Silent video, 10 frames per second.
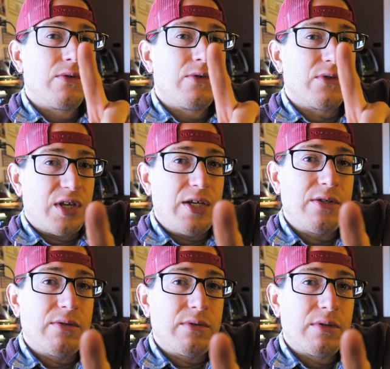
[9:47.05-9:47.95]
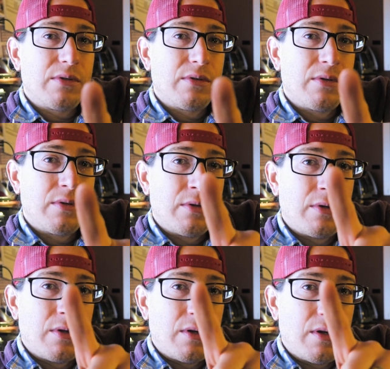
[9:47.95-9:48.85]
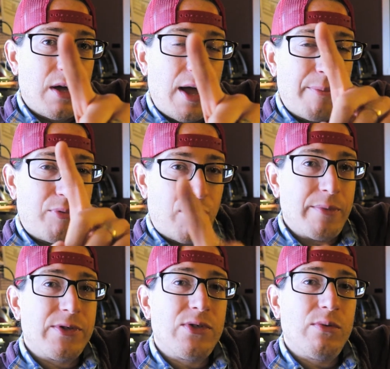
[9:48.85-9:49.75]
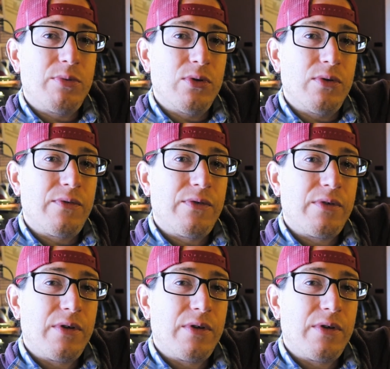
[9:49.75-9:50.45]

So stay tuned. I promise to improve.